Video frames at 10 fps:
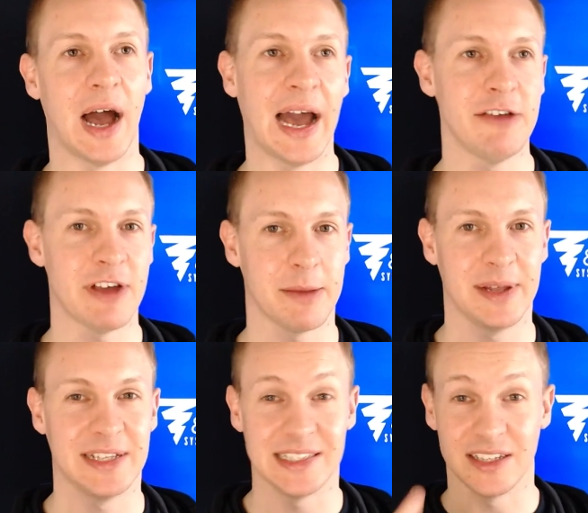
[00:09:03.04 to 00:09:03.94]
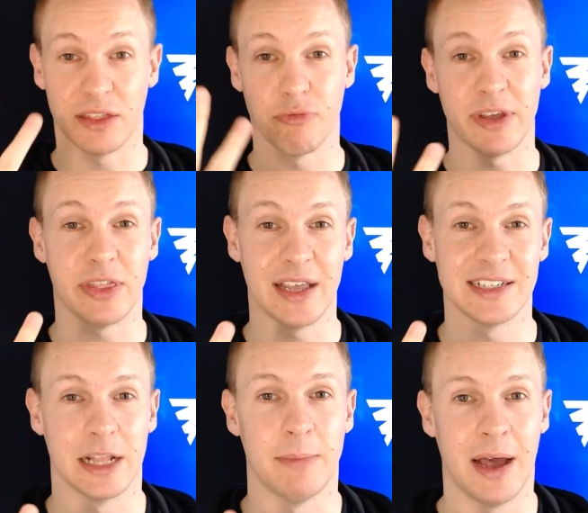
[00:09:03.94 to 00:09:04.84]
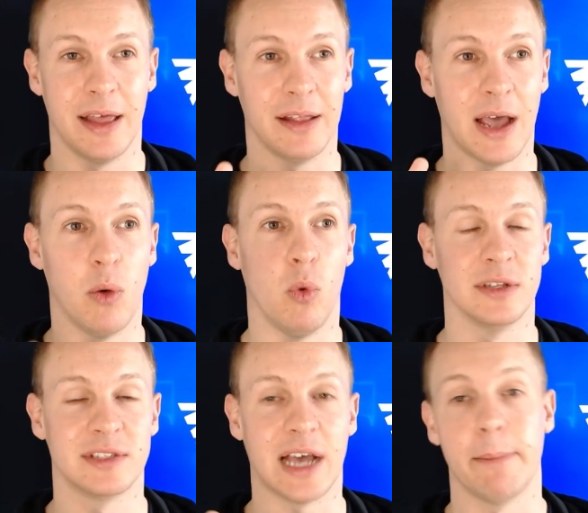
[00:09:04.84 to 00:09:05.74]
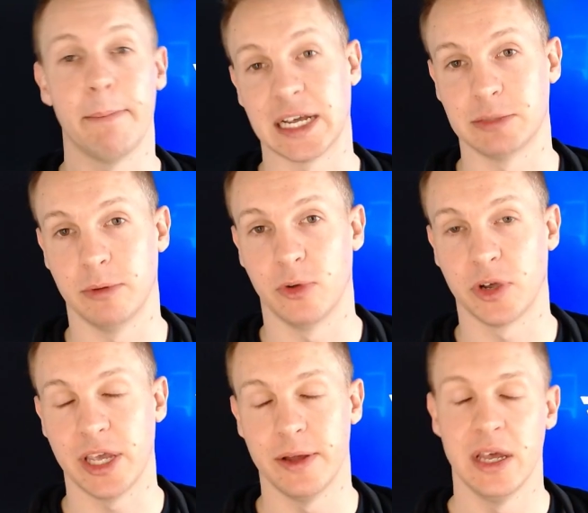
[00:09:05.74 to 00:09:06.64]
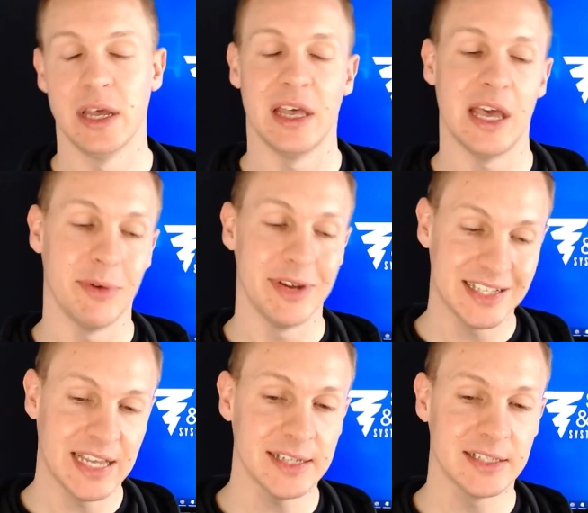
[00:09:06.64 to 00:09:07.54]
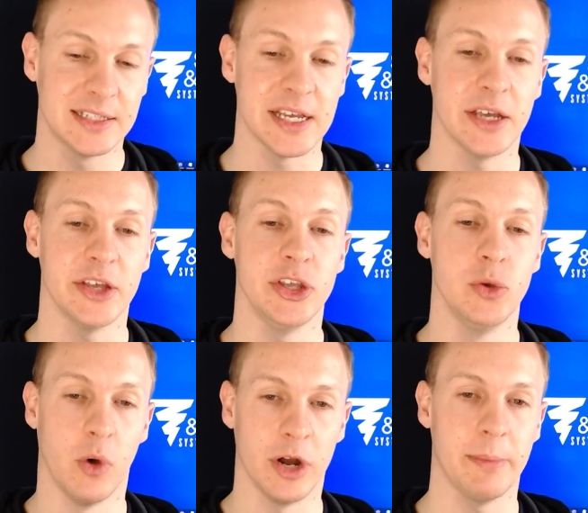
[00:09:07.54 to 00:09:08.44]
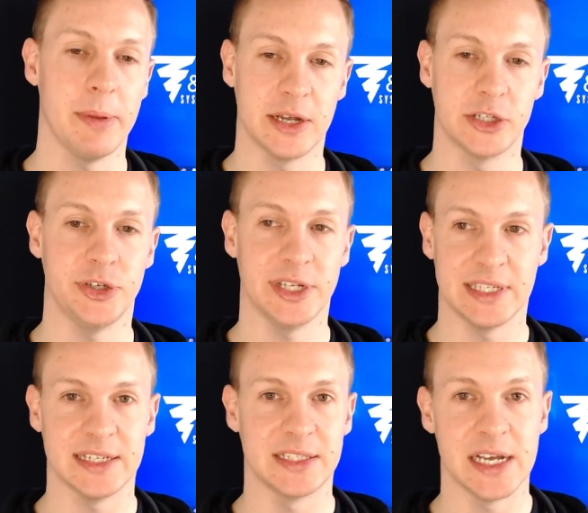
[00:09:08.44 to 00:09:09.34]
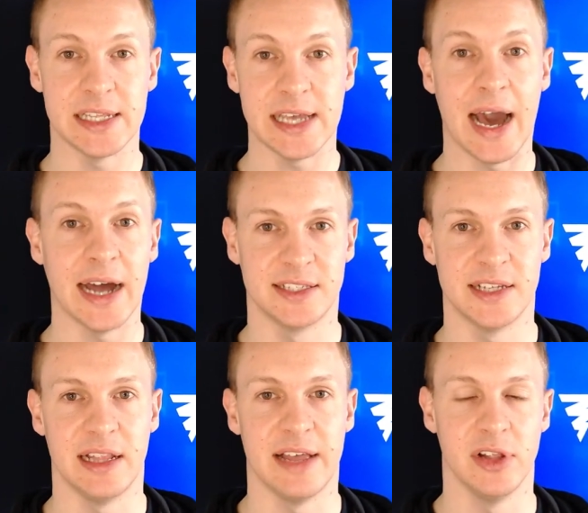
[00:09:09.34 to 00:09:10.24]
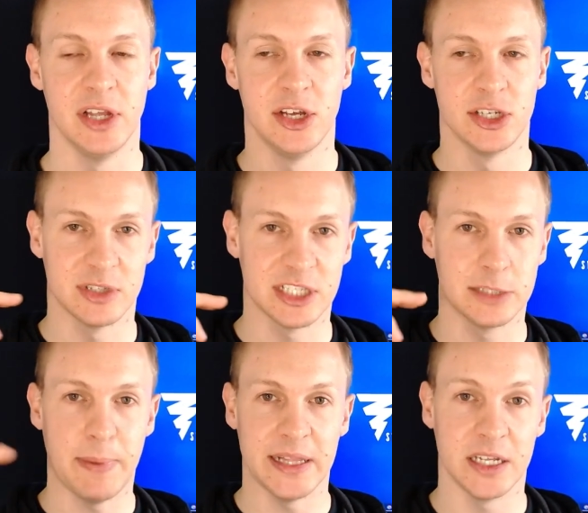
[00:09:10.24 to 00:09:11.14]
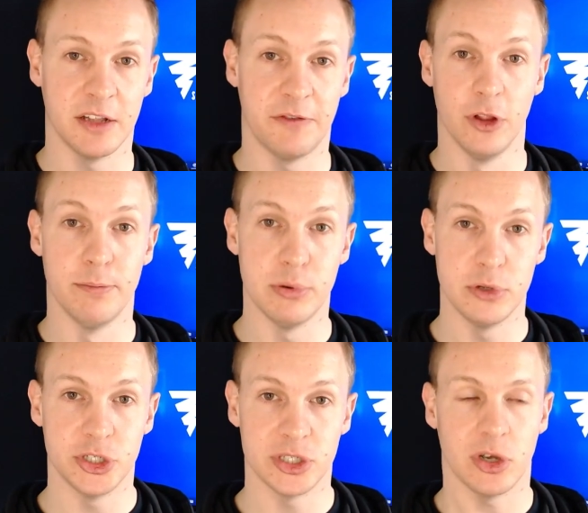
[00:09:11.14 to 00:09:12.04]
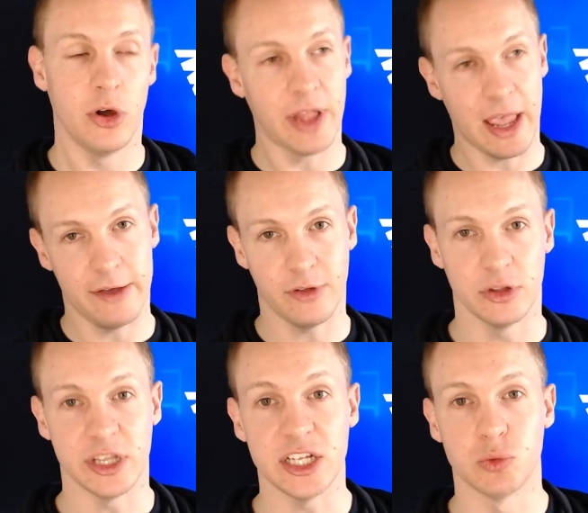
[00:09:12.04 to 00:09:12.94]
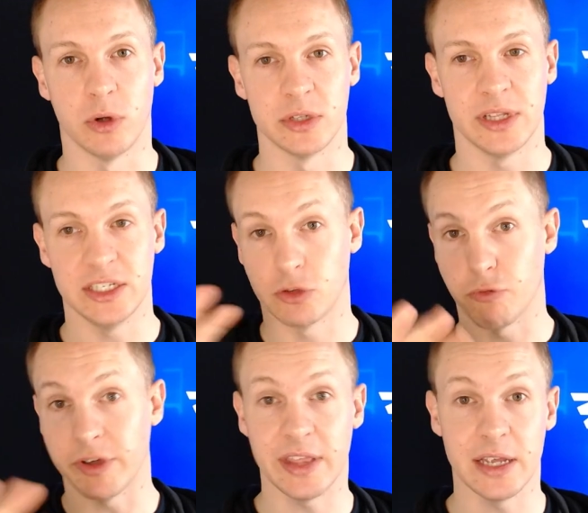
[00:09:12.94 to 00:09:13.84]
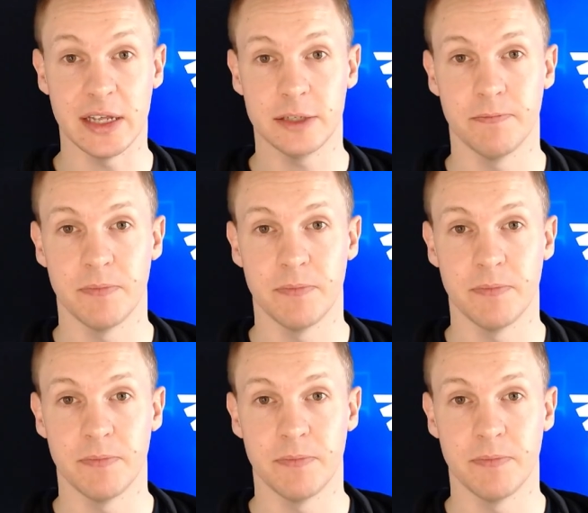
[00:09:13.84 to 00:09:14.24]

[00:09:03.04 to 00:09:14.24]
I recommend testing 3 things at once at maximum. Okay, and when you're testing, you want to make sure you're testing at the ad set level. So it's spending the full budget on each one of these 3 things,